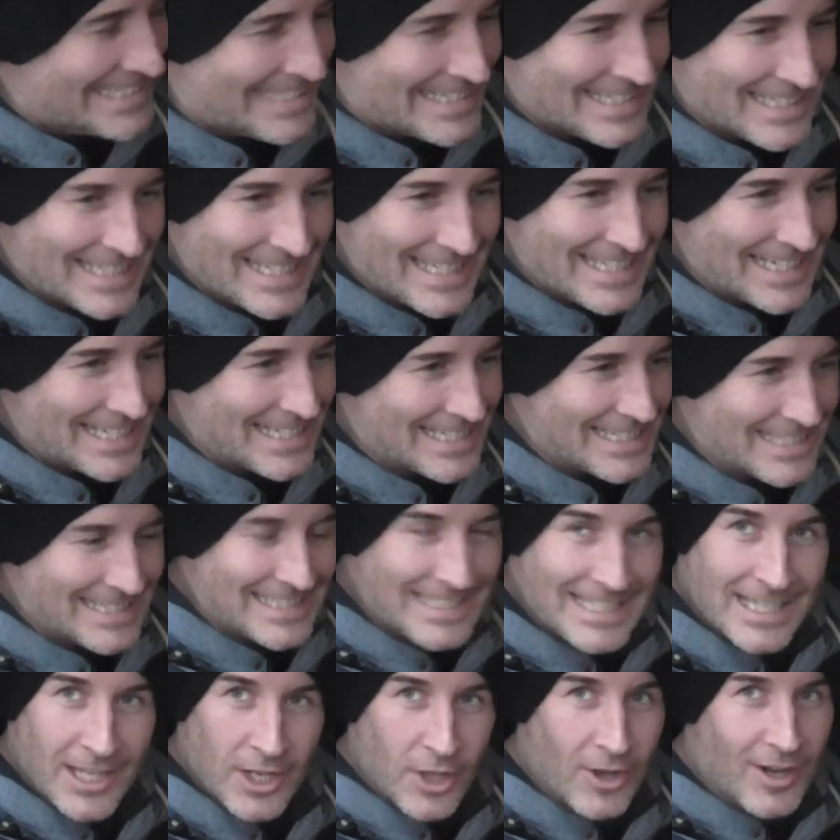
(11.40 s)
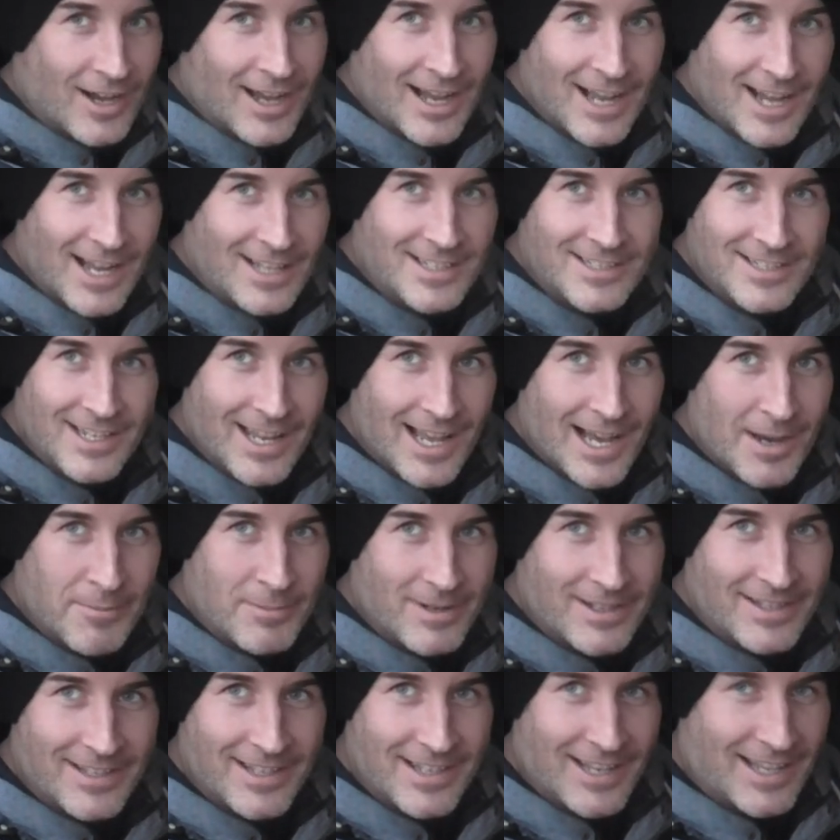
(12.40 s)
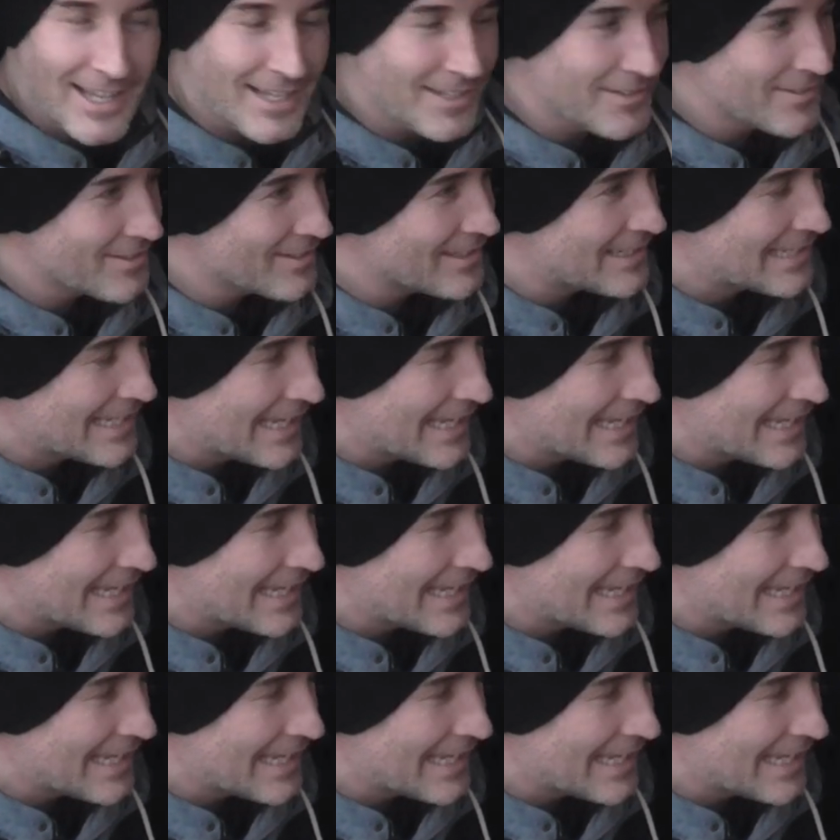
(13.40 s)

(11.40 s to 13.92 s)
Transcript: I can't see a lot of action happening tonight, so I